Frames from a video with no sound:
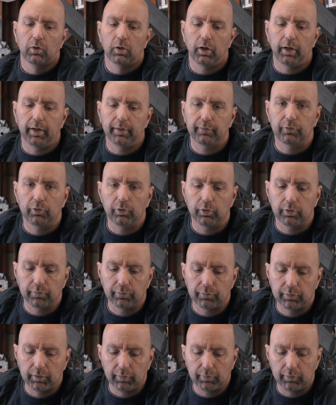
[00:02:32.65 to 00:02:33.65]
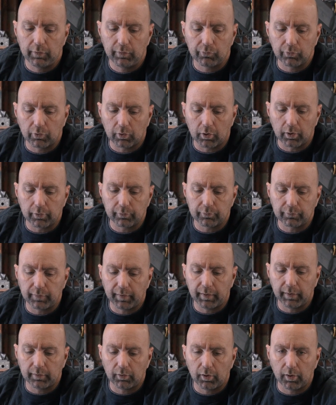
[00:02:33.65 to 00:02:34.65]
All right, so you can see these are our
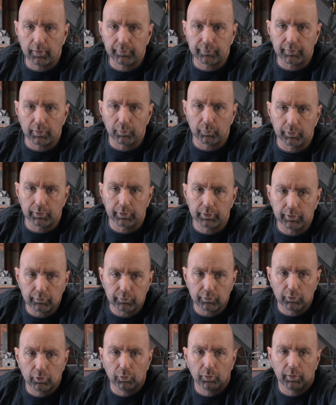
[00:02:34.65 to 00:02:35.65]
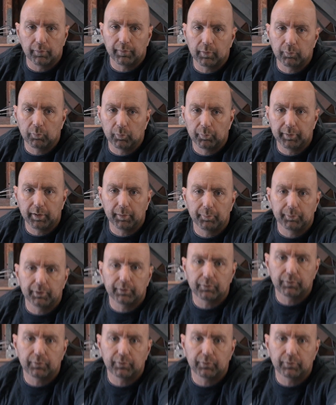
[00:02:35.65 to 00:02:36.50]
standoffs that we're gonna do, and then we'll be able to